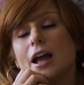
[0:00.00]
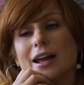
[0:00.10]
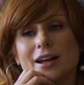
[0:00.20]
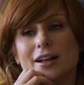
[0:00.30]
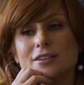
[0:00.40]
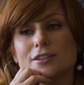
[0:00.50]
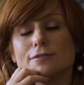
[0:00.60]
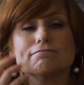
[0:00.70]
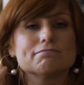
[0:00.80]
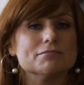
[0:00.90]
And
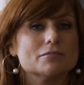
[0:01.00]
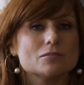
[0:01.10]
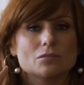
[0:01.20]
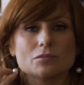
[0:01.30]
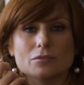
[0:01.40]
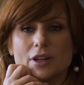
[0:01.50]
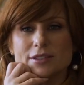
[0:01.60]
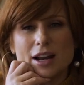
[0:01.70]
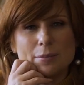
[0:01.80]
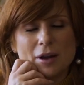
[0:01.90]

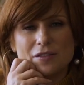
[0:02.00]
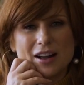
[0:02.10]
is that about